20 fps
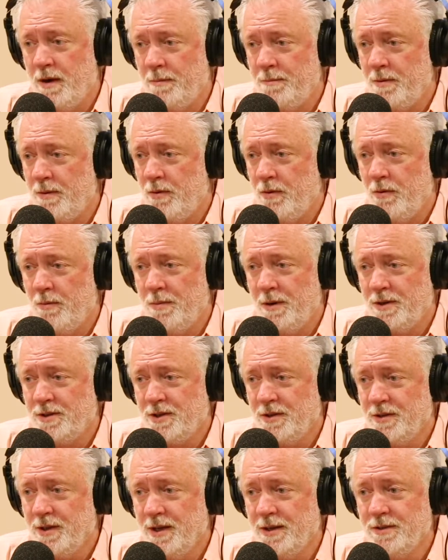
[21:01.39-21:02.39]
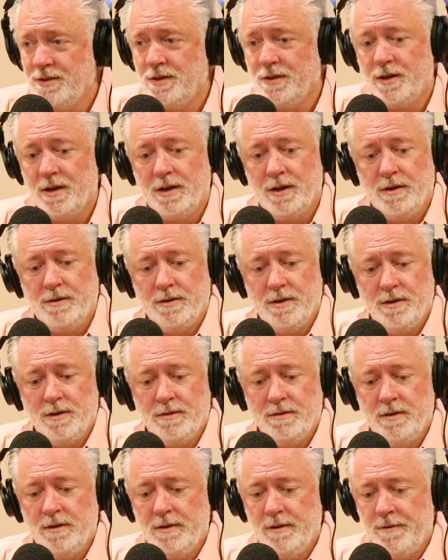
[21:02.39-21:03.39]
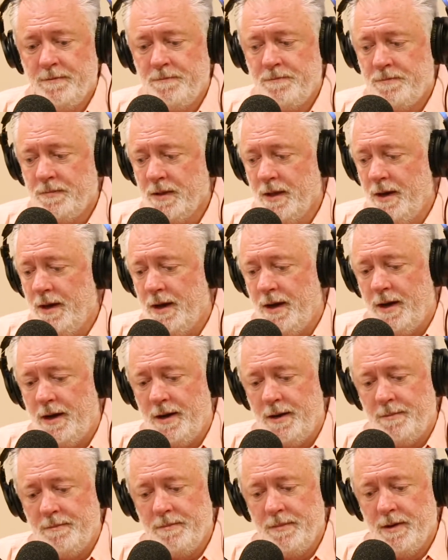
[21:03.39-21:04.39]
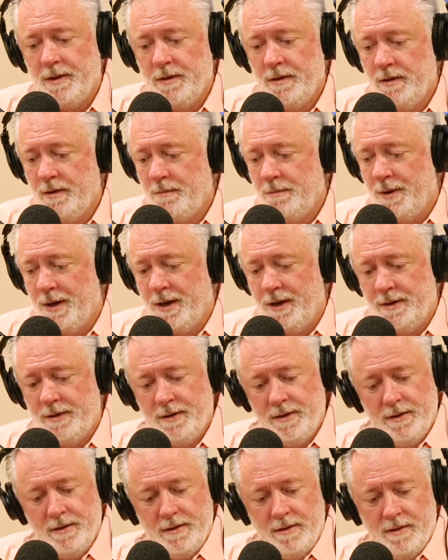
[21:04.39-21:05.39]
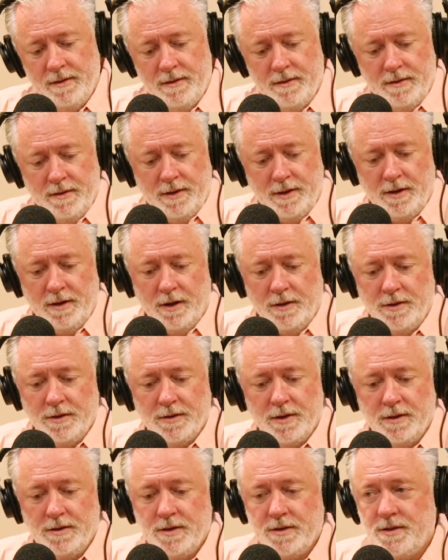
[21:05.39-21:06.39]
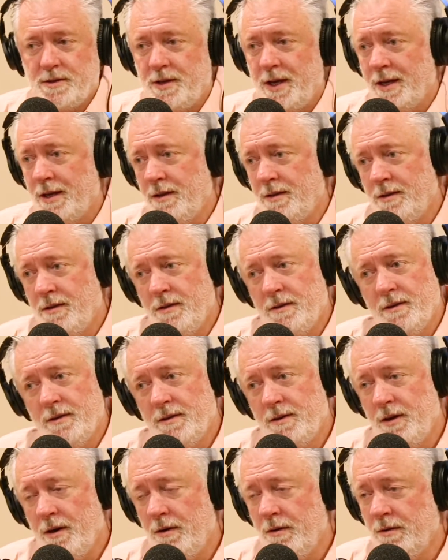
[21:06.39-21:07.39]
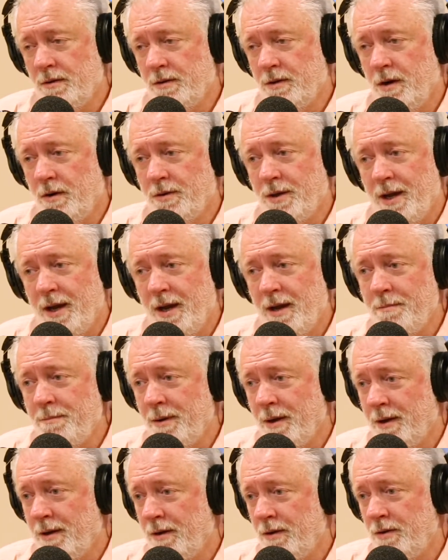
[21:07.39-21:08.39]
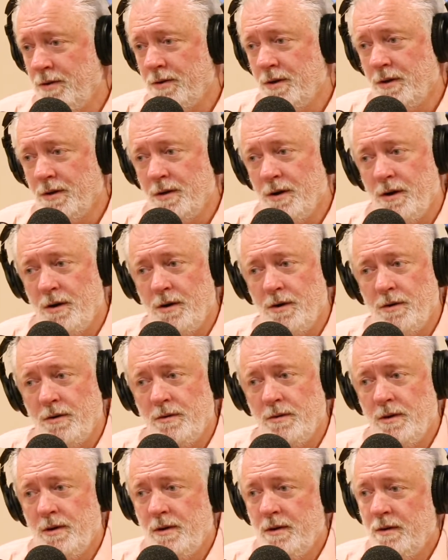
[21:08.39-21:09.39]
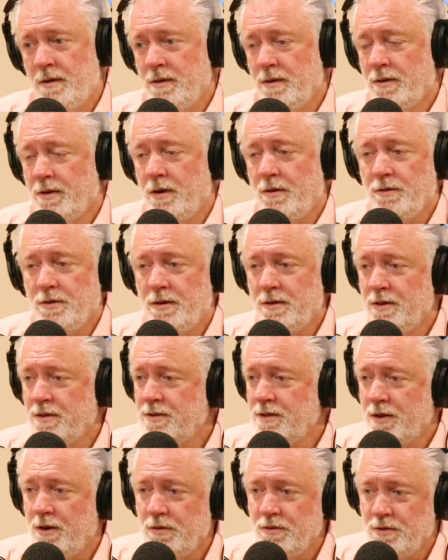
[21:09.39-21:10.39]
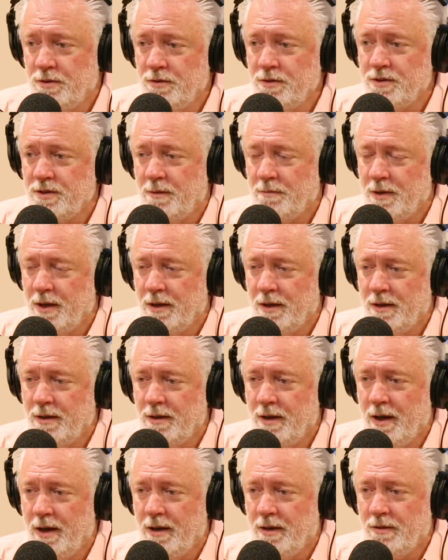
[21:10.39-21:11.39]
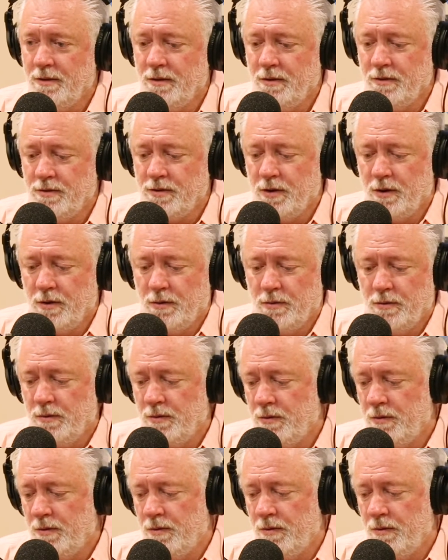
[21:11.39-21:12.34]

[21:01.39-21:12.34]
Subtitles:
up a whole bunch of things you can go do. But you can just go camping, or you can go do something. And so,